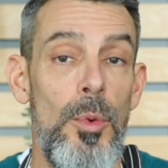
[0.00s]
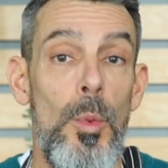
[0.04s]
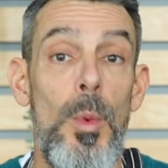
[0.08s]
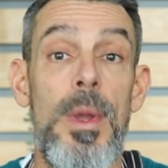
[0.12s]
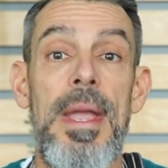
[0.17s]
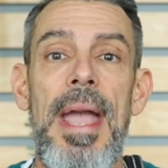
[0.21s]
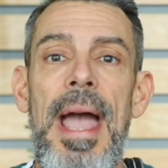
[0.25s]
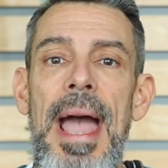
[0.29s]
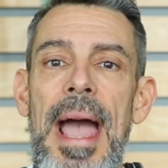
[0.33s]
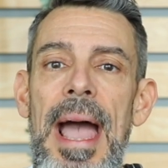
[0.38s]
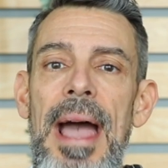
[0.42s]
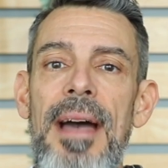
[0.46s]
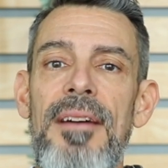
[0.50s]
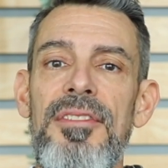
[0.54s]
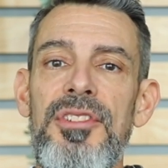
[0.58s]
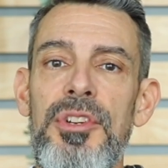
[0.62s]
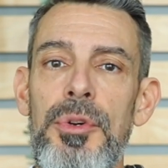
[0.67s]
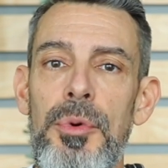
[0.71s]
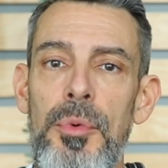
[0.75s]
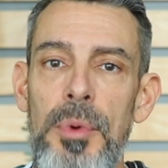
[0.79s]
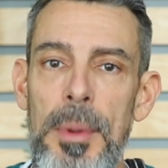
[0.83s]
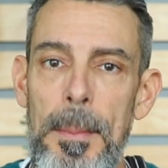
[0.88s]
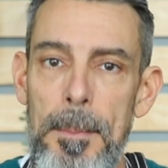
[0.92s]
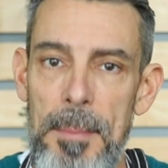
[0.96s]
we have
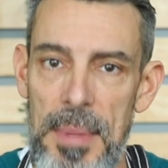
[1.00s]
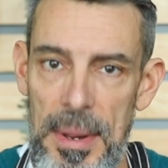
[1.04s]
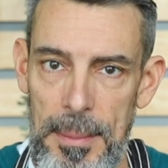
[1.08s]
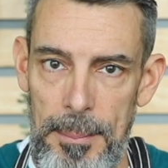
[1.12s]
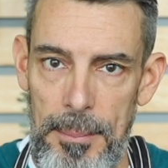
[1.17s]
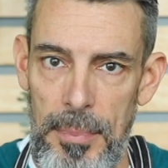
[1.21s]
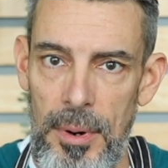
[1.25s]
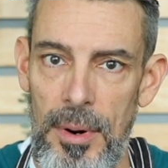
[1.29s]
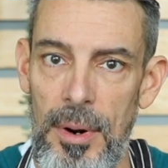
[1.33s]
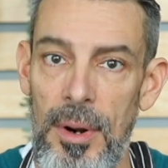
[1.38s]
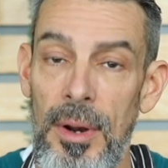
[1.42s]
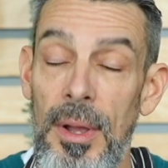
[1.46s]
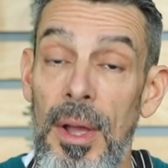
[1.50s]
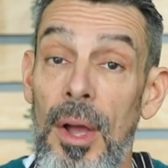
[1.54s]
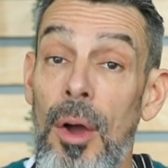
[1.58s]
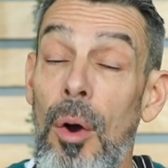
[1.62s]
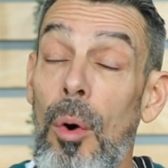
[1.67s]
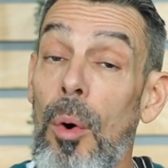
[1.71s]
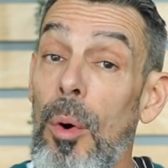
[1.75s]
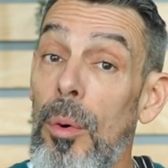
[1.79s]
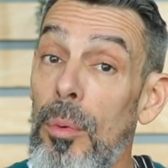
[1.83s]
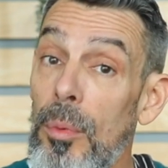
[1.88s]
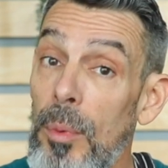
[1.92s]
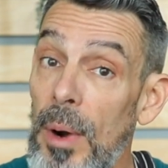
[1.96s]
to remember
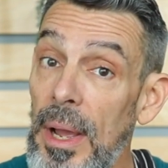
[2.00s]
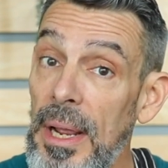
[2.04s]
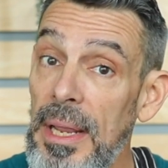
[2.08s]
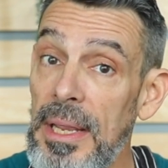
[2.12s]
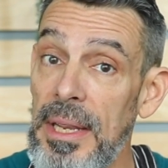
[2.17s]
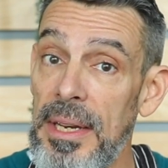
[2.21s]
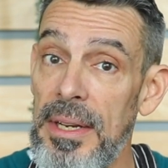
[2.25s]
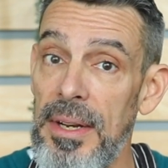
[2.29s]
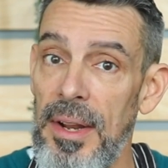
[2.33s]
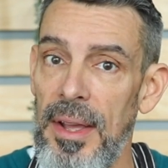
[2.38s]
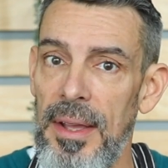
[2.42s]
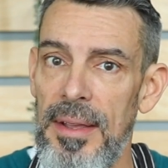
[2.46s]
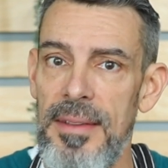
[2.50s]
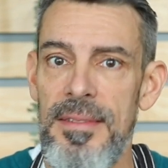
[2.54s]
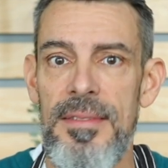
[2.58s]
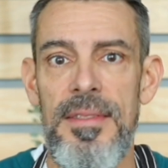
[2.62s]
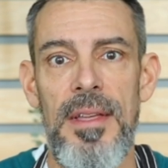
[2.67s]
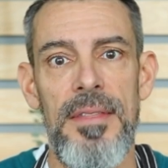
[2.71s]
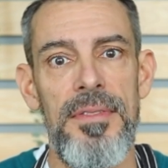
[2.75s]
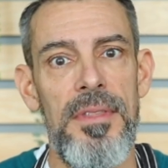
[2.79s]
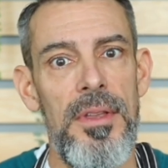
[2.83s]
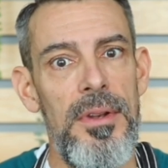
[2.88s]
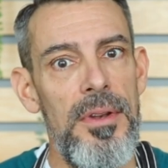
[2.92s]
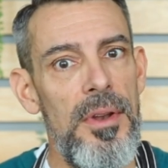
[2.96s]
or recognize
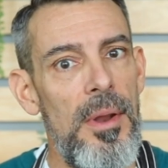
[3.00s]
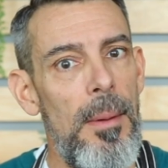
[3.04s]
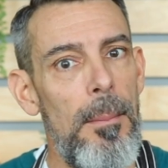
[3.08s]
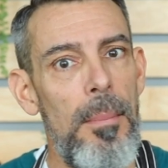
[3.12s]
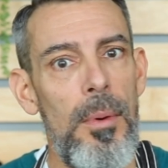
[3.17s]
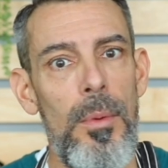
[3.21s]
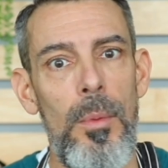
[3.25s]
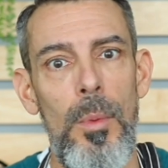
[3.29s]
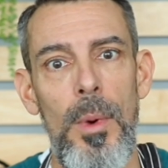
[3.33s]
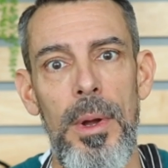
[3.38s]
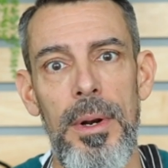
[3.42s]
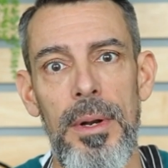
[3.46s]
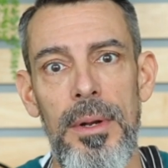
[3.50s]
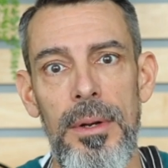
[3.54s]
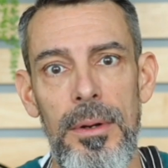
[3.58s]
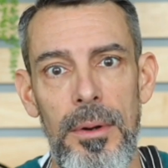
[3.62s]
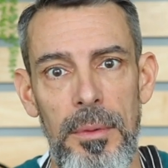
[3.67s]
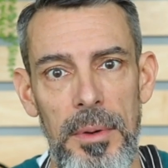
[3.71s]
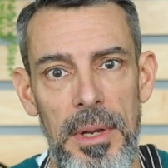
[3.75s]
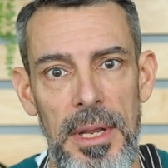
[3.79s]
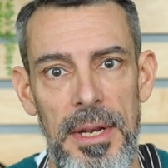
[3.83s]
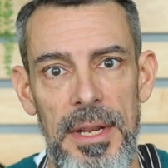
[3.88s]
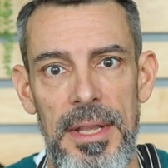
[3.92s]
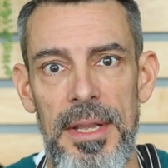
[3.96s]
that the number one
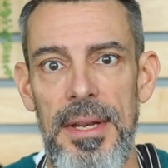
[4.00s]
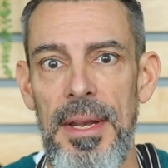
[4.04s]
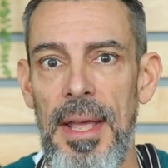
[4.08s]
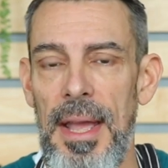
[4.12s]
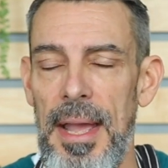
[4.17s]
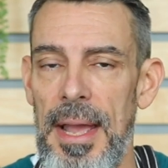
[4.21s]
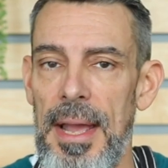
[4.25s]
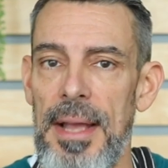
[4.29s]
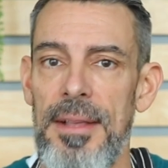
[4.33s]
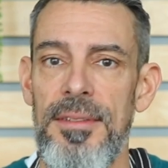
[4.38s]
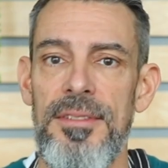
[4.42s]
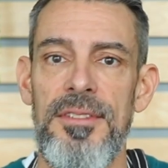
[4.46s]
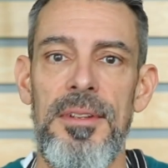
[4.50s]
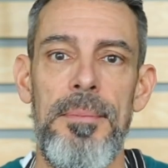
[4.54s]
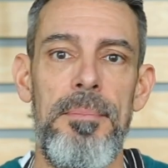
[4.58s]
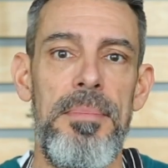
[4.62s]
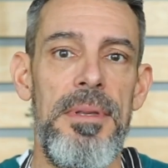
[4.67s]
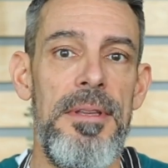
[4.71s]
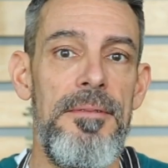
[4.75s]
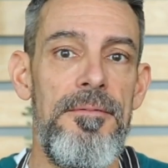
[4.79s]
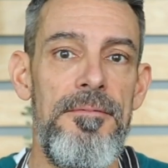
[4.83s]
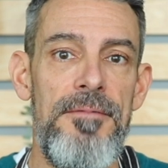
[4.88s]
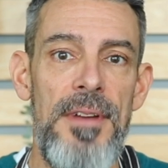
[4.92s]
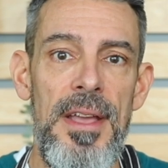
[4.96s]
ingredient has to
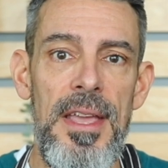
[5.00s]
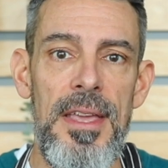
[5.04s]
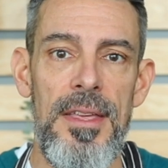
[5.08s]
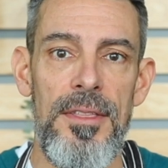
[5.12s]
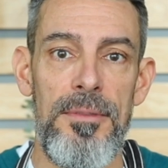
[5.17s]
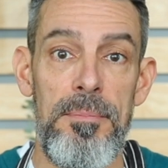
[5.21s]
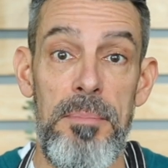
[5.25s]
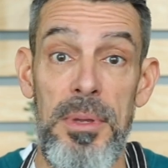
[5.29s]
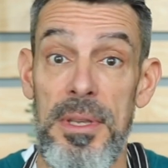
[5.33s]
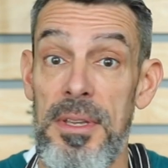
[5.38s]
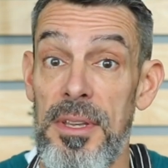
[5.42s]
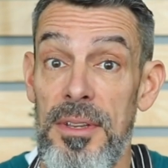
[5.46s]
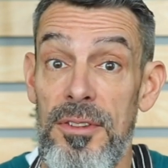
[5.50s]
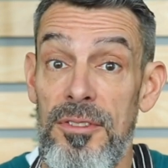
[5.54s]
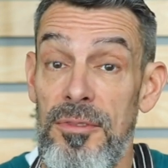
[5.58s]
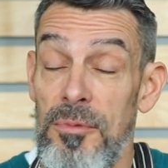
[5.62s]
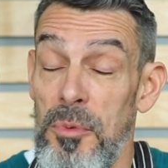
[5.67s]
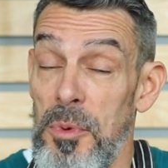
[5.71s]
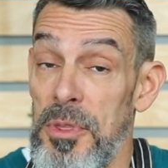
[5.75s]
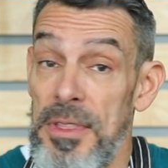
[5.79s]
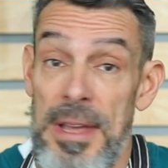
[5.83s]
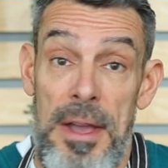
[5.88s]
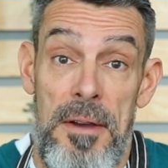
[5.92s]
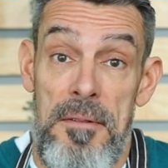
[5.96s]
be faith, because
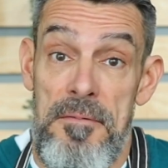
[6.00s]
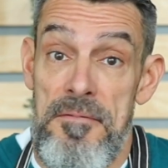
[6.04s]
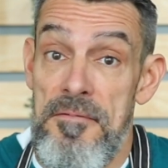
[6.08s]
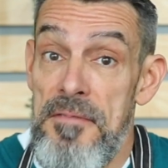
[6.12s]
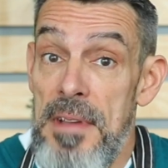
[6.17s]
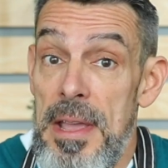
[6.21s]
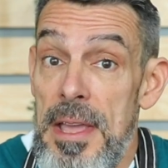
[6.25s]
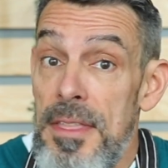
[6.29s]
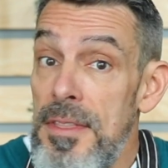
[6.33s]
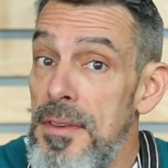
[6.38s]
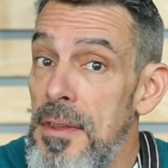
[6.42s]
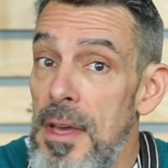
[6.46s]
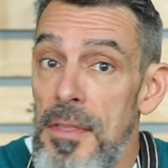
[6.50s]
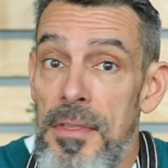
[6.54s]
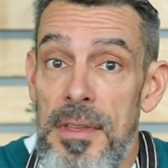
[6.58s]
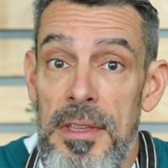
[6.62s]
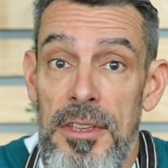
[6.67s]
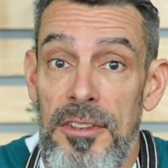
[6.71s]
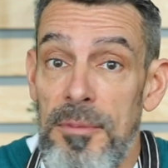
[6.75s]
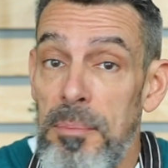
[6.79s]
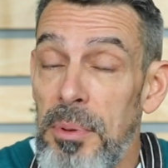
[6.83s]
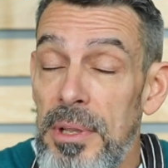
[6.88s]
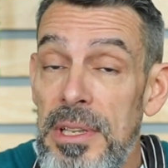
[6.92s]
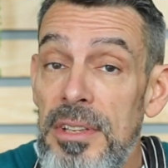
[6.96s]
without faith, nothing
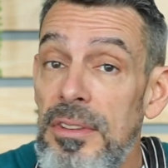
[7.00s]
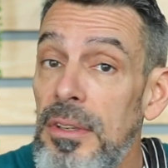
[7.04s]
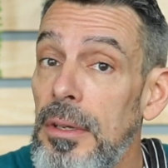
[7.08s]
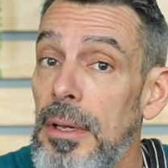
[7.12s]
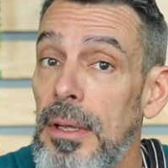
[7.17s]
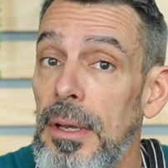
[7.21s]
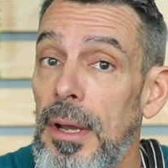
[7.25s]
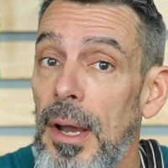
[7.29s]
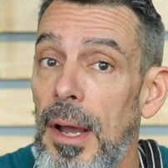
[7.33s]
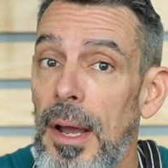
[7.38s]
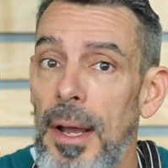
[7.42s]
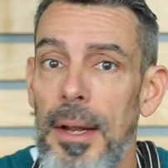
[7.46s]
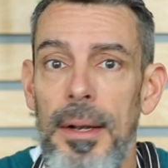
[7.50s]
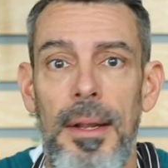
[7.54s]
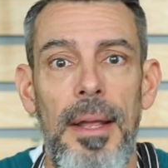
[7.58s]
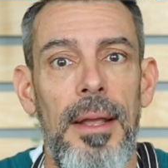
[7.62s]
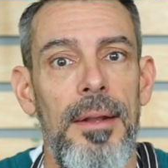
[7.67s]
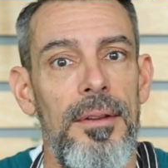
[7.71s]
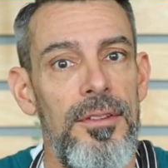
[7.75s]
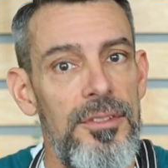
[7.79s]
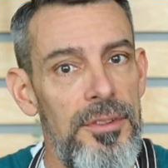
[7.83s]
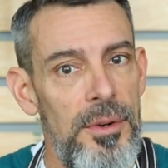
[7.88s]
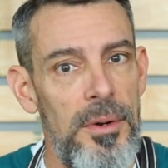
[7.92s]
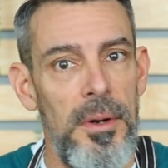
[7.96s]
is pleasing to God,
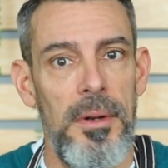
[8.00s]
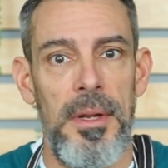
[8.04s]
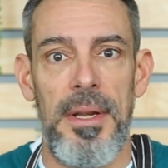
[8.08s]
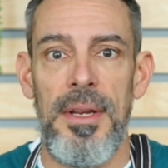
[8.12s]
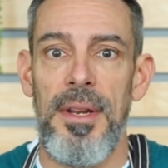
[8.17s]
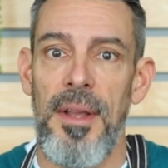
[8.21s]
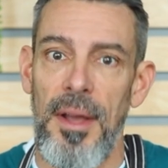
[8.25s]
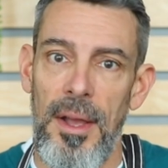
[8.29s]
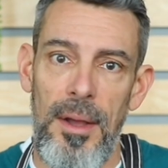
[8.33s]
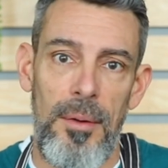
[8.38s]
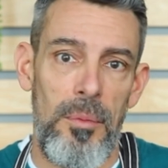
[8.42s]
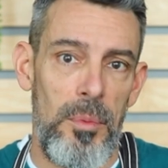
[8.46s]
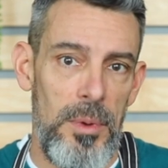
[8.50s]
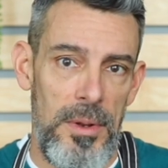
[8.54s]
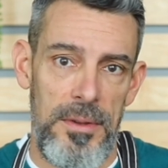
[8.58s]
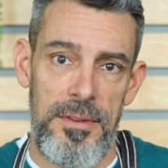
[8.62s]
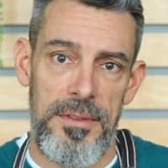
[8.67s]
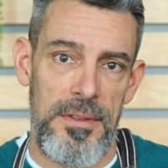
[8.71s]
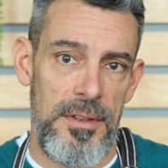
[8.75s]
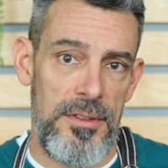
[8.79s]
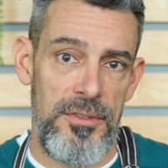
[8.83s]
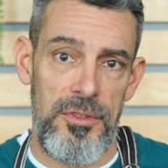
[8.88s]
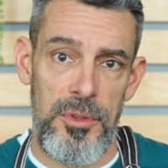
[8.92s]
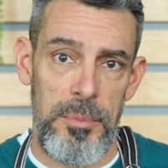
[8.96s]
and certainly God
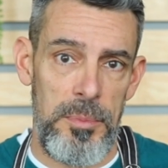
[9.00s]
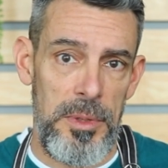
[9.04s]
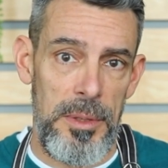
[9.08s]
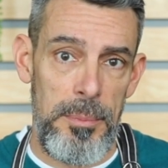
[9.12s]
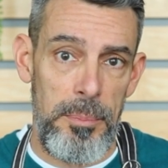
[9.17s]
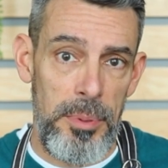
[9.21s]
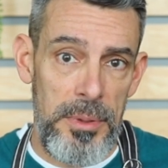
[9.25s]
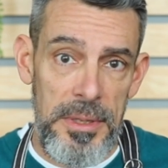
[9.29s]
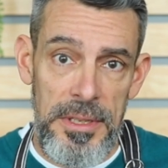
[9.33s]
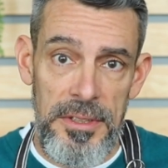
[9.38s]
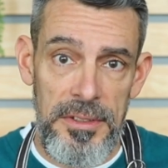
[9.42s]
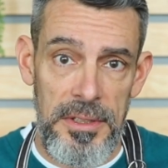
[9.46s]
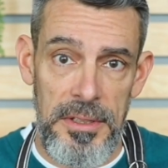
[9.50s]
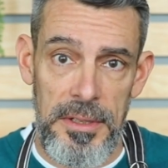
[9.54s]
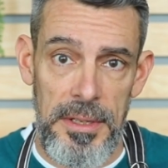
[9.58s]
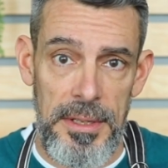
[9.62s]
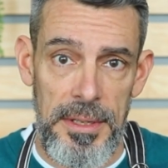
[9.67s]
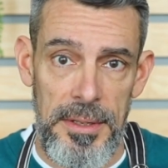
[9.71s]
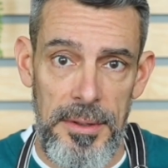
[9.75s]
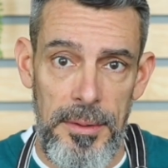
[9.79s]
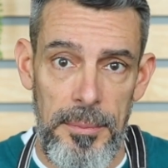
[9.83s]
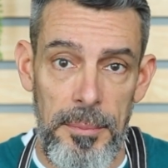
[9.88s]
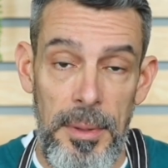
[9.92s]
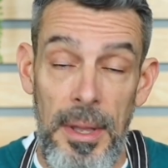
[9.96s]
wants us to be pleasing to
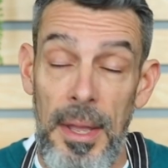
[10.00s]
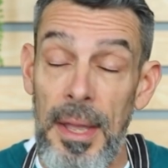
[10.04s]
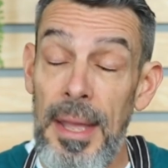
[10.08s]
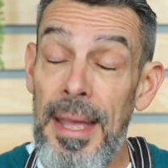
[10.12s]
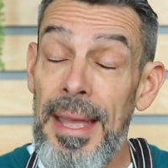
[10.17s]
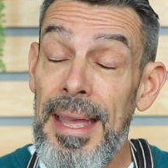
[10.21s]
Him.